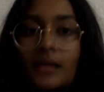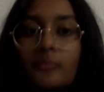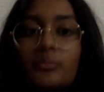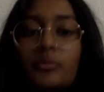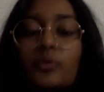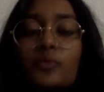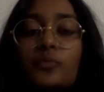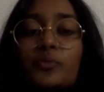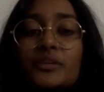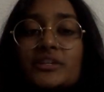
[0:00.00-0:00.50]

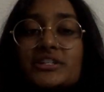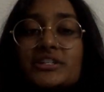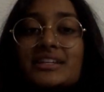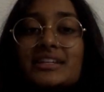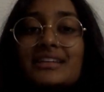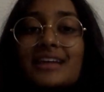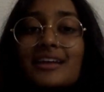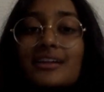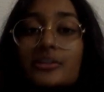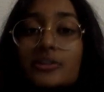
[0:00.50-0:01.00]
But
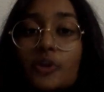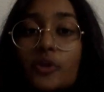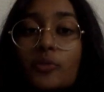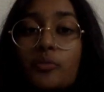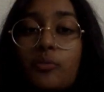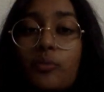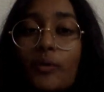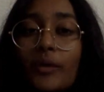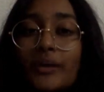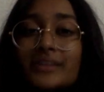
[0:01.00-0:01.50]
reaching that low
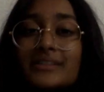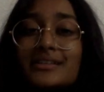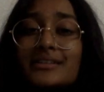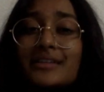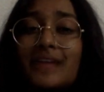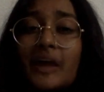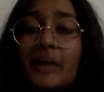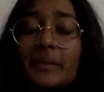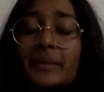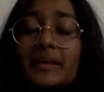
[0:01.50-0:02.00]
point
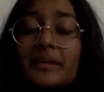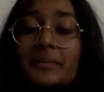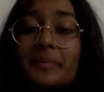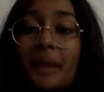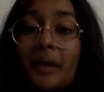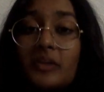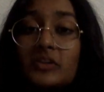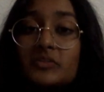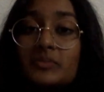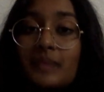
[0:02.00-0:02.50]
allowed me to
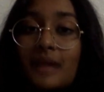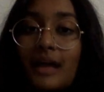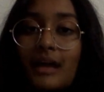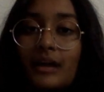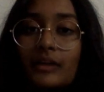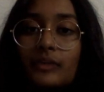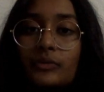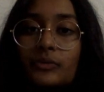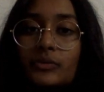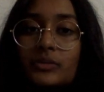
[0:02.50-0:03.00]
bounce back
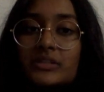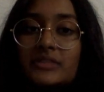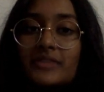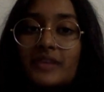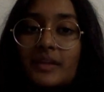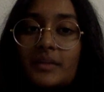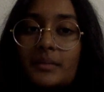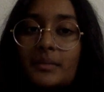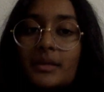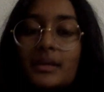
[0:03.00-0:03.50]
through the
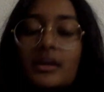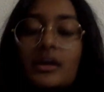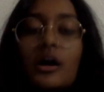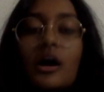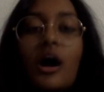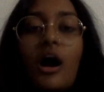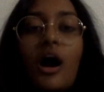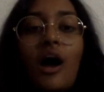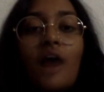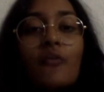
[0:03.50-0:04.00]
development
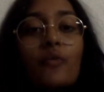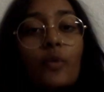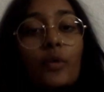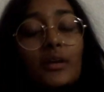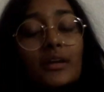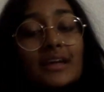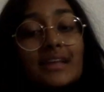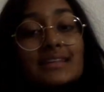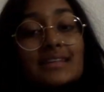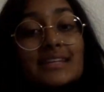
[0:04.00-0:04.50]
of
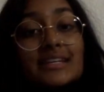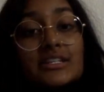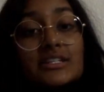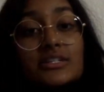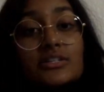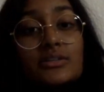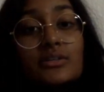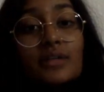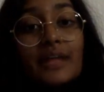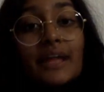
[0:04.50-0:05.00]

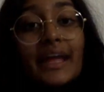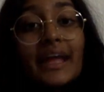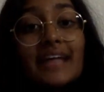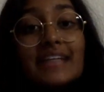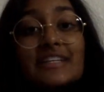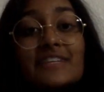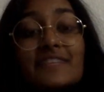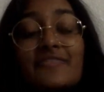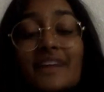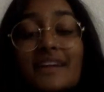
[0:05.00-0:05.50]
organizational and
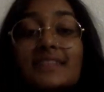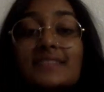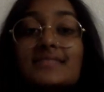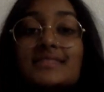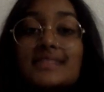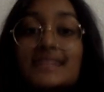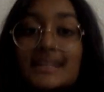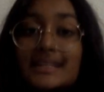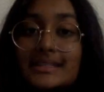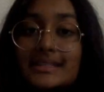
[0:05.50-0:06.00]
effective
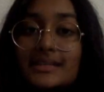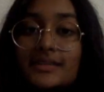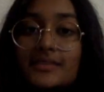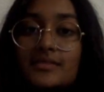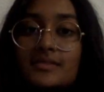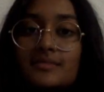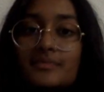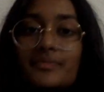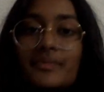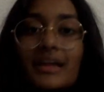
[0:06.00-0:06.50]
study
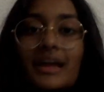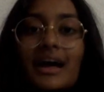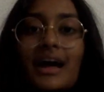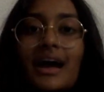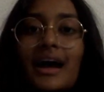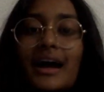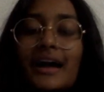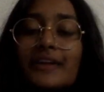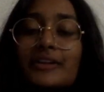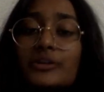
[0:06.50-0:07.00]
skills.
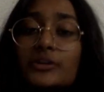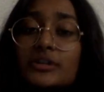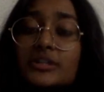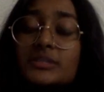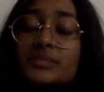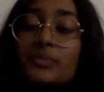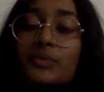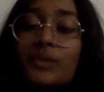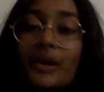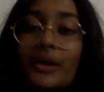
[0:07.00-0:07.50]
I learned
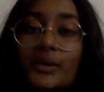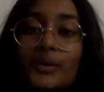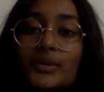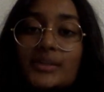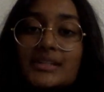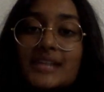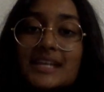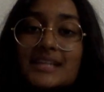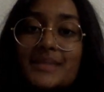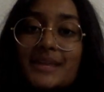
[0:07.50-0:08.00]
to
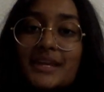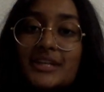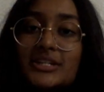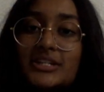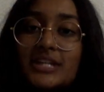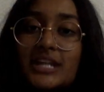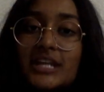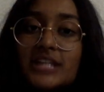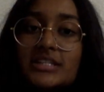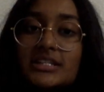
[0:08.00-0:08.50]
prioritize my
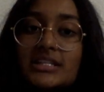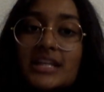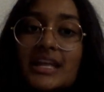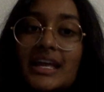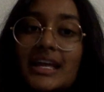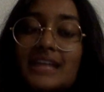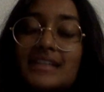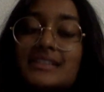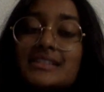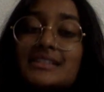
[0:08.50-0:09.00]
education
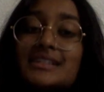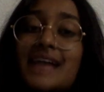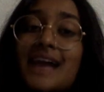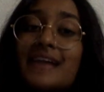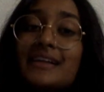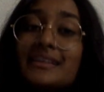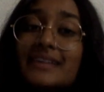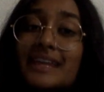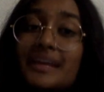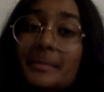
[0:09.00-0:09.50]
and to
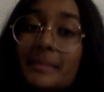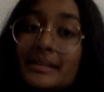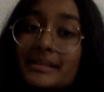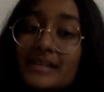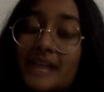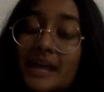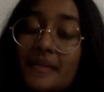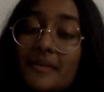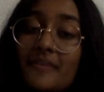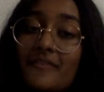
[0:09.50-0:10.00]
allocate my
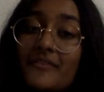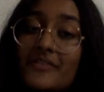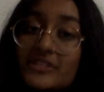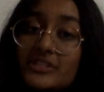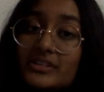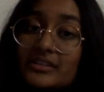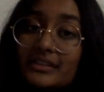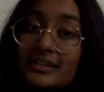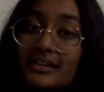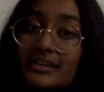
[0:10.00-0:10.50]
time
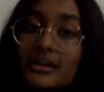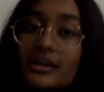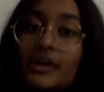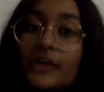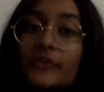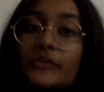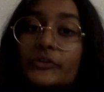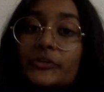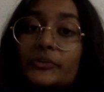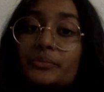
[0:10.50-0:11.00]
efficiently
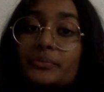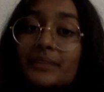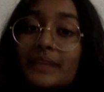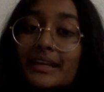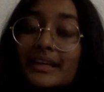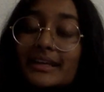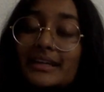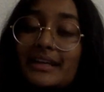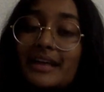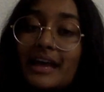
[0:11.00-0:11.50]
through
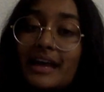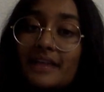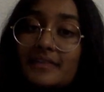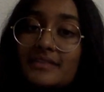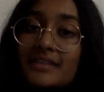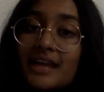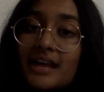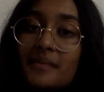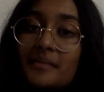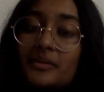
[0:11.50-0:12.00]
planning ahead of
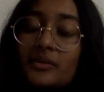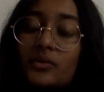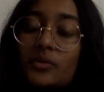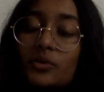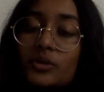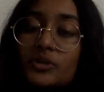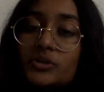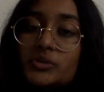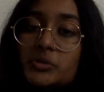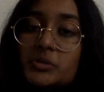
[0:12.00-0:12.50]
time in
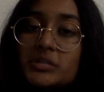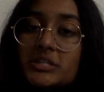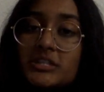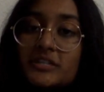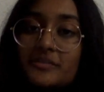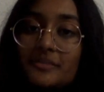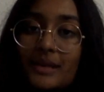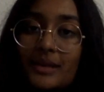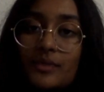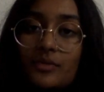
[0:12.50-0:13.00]
order to
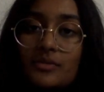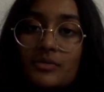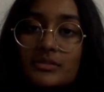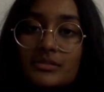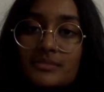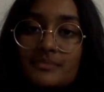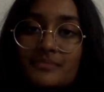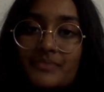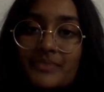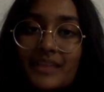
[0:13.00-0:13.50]
achieve my
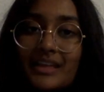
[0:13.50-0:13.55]
goals.